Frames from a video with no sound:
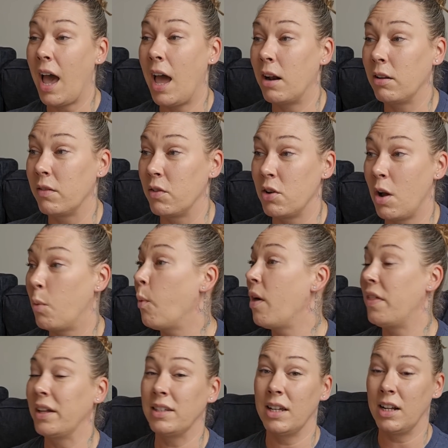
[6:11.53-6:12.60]
I don't even know what
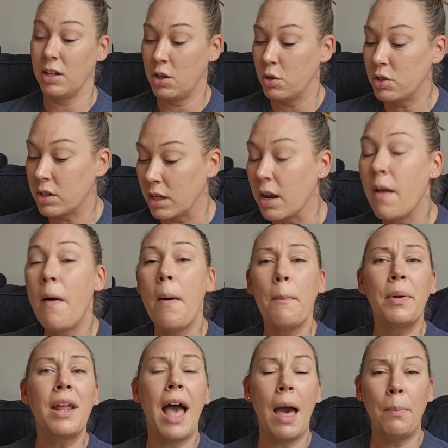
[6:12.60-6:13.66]
they did in Houston,
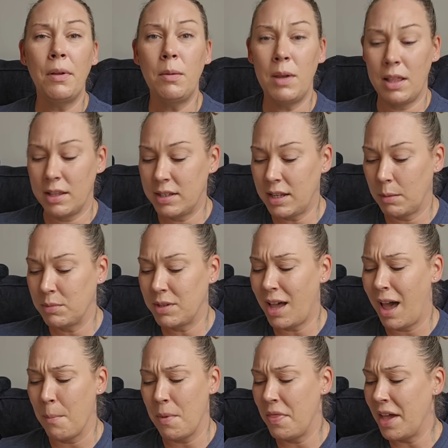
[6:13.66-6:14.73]
but it happened to be at the same
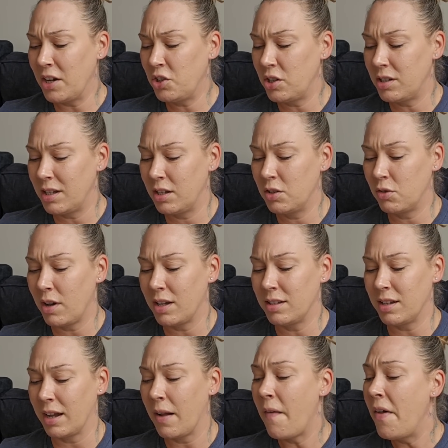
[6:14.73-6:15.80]
time. And that's just
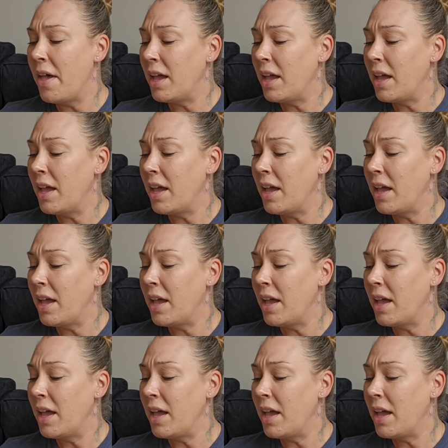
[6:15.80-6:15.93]
interesting.